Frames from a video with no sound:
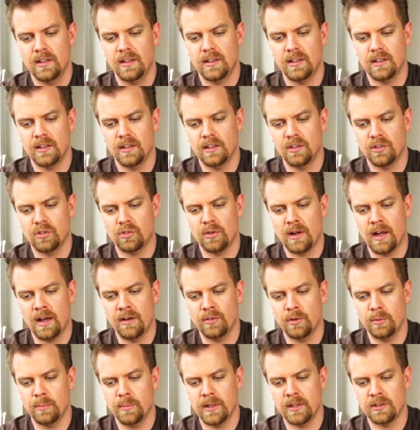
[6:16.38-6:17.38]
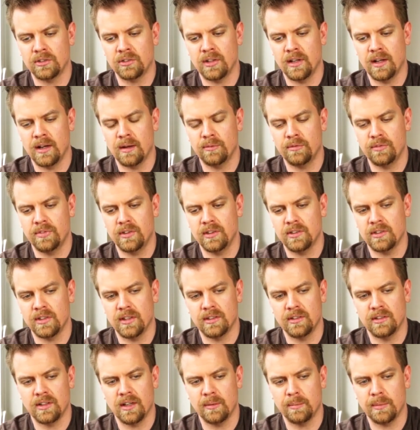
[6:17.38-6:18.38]
the travel mug top fits
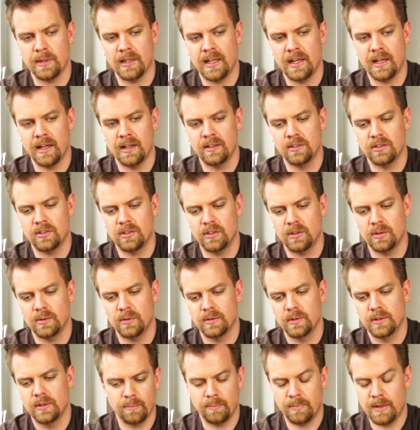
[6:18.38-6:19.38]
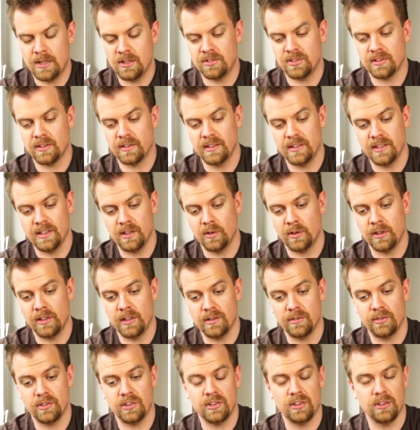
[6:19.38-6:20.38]
on top of that. So basically the only
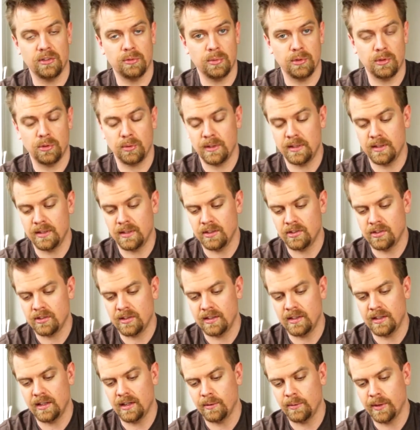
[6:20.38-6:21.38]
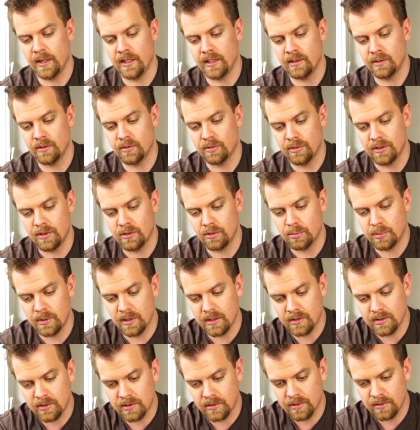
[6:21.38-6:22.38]
differences between this and their regular French
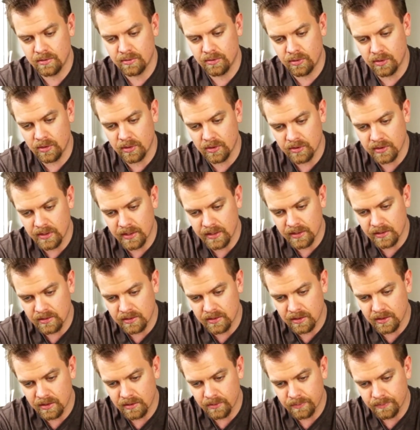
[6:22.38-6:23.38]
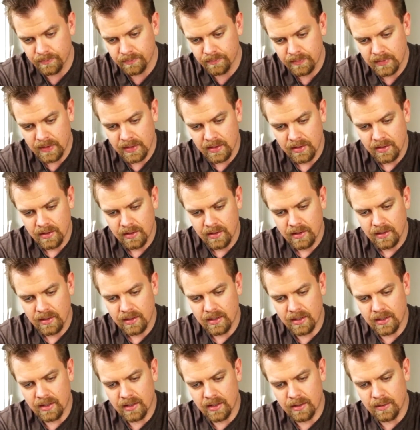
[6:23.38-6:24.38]
press, as far as I can tell.
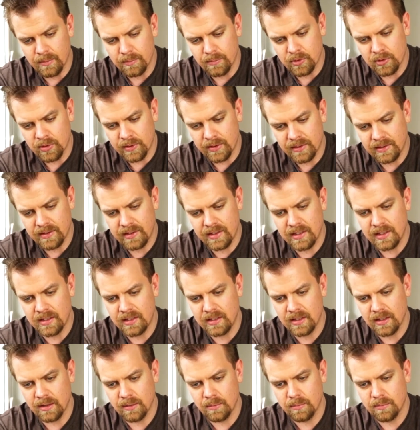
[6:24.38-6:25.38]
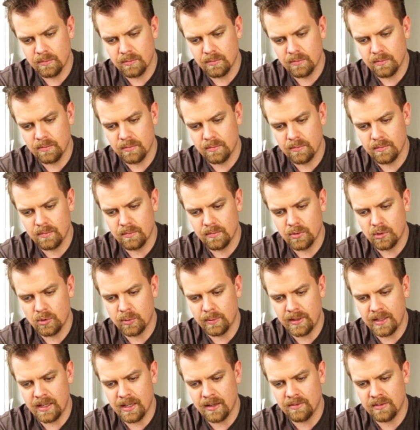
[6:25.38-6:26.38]
So I think, yep. So
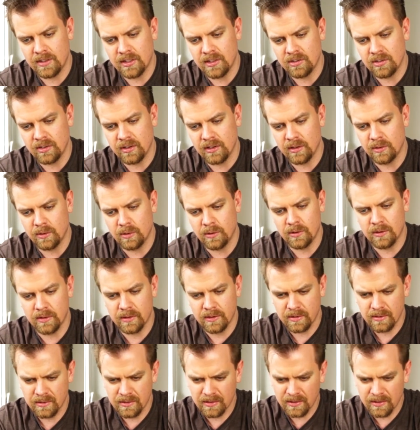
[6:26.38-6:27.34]
we have these little